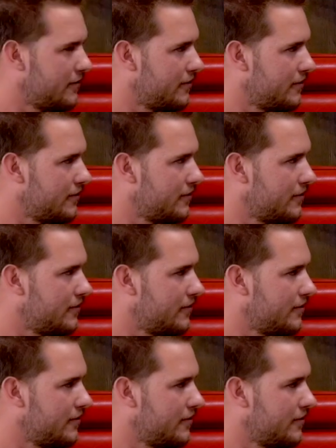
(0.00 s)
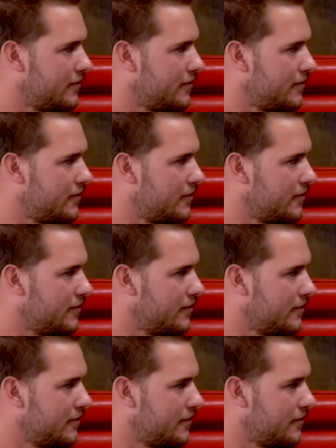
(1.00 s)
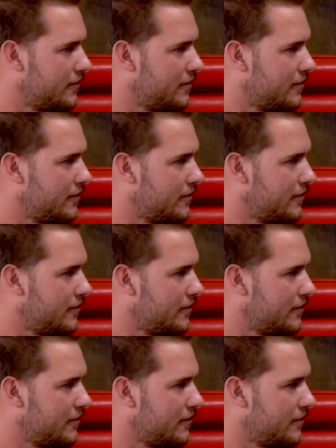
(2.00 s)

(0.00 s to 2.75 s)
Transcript: No words are spoken by the person on screen.